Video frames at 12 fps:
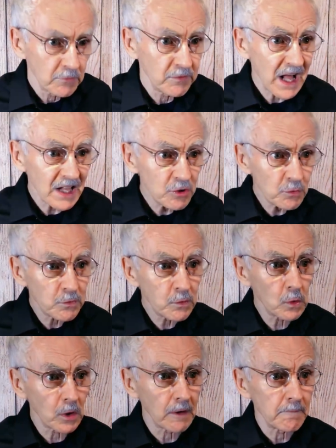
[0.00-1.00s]
Value
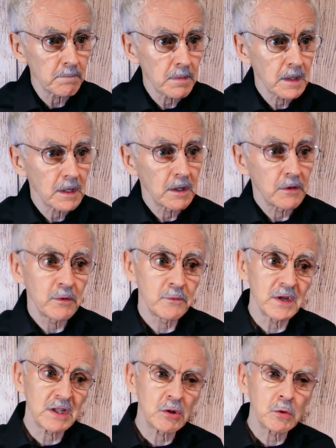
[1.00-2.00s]
4. The
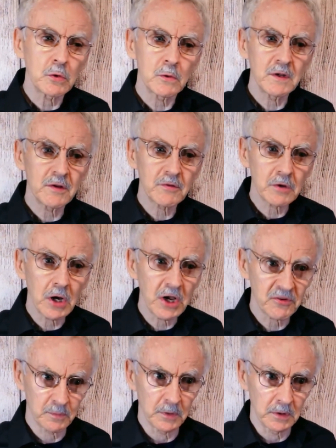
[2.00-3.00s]
victorious
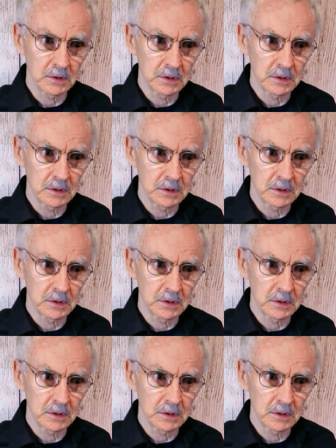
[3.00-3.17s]
gospel.